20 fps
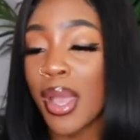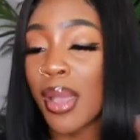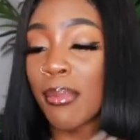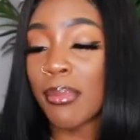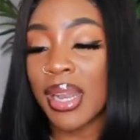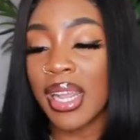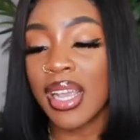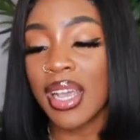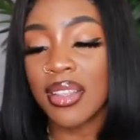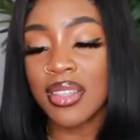
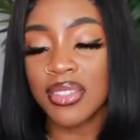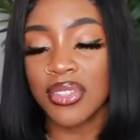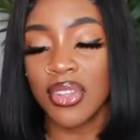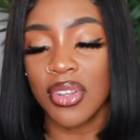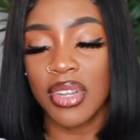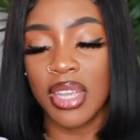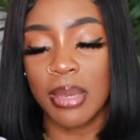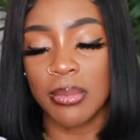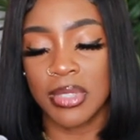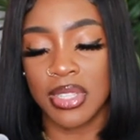But I got this
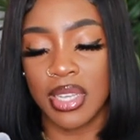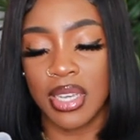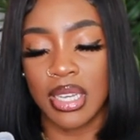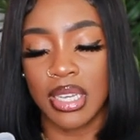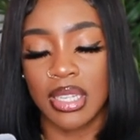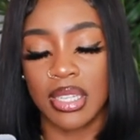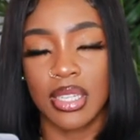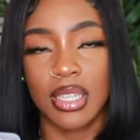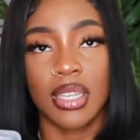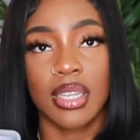on
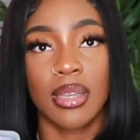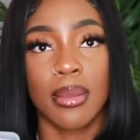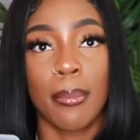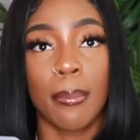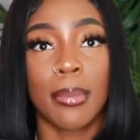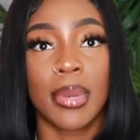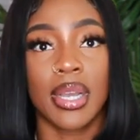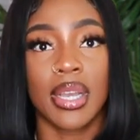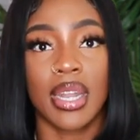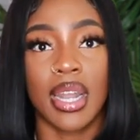Amazon,
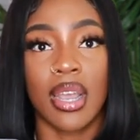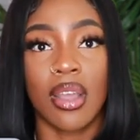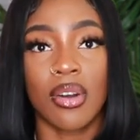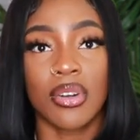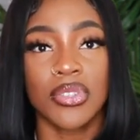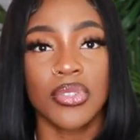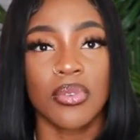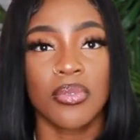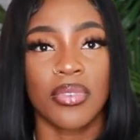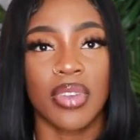but I
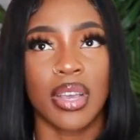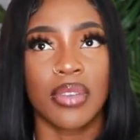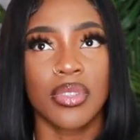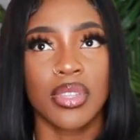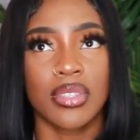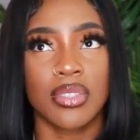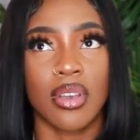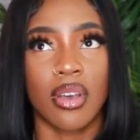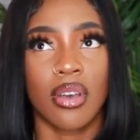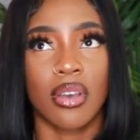also found
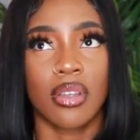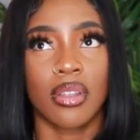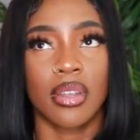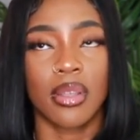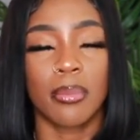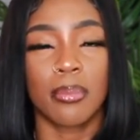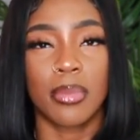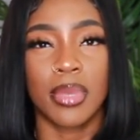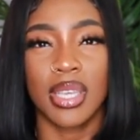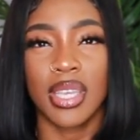this
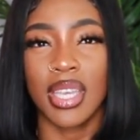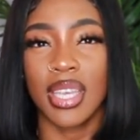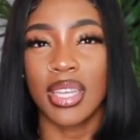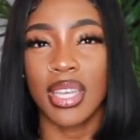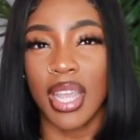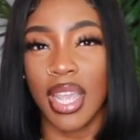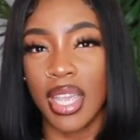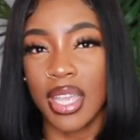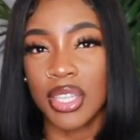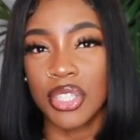on
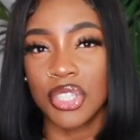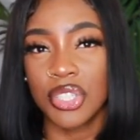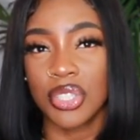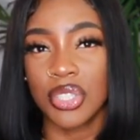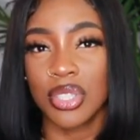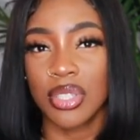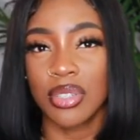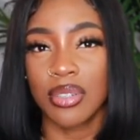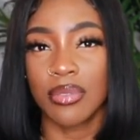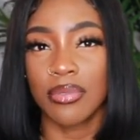B&H
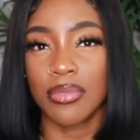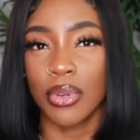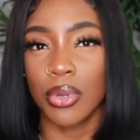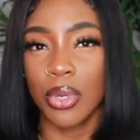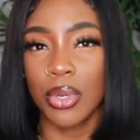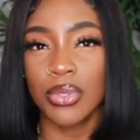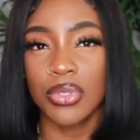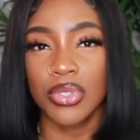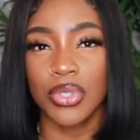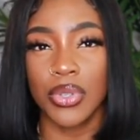
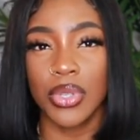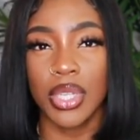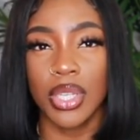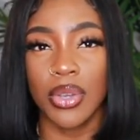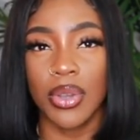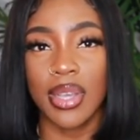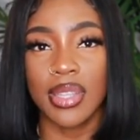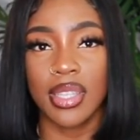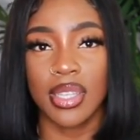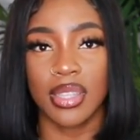Photo
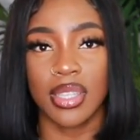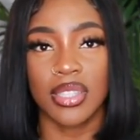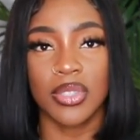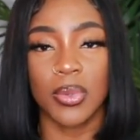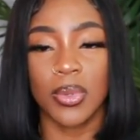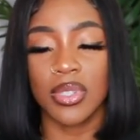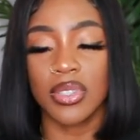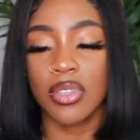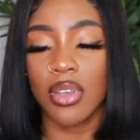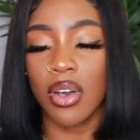Studio. I think that's
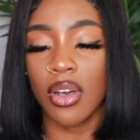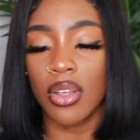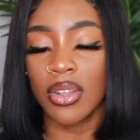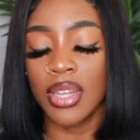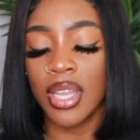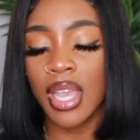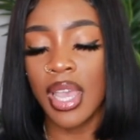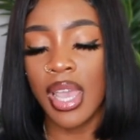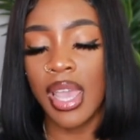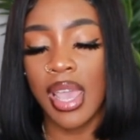what it's called.